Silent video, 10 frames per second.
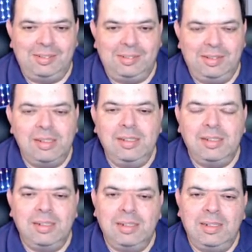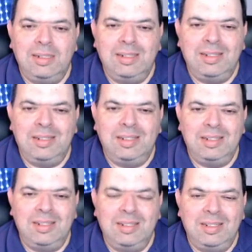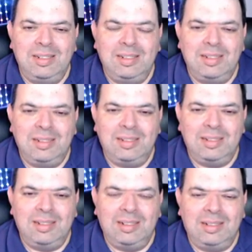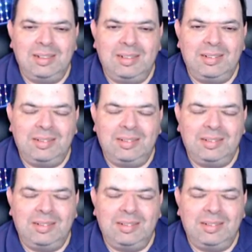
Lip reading: This person isn't speaking.